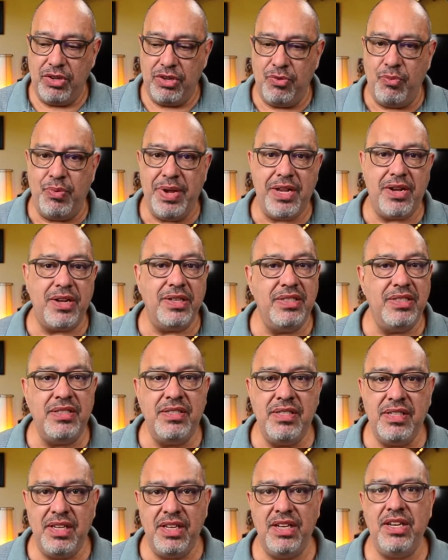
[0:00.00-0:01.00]
We
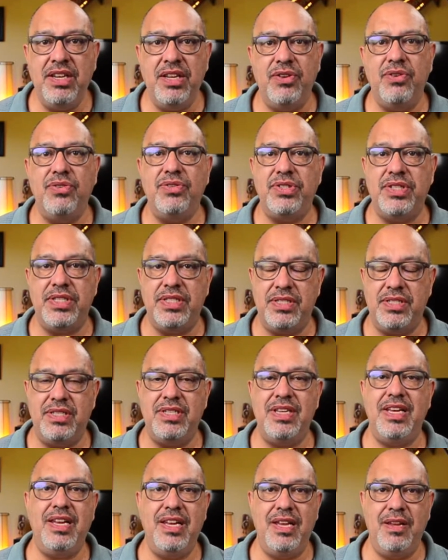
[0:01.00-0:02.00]
continue to
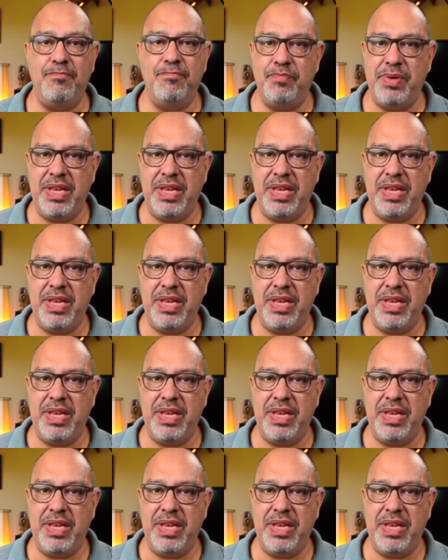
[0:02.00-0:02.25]
see